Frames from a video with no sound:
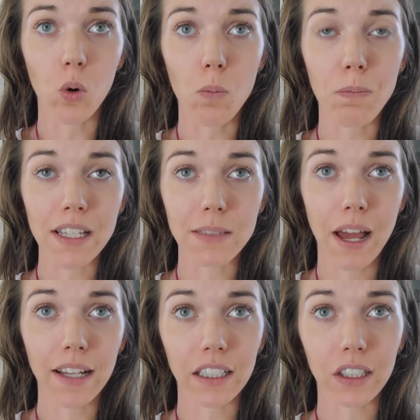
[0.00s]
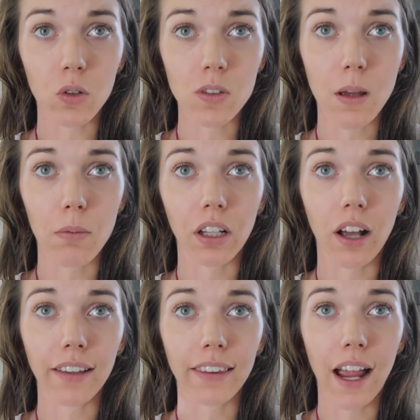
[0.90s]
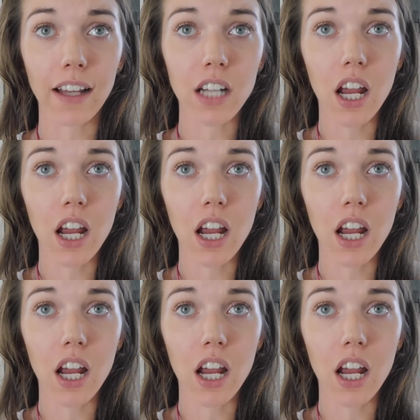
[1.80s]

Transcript: or basmati or something like that.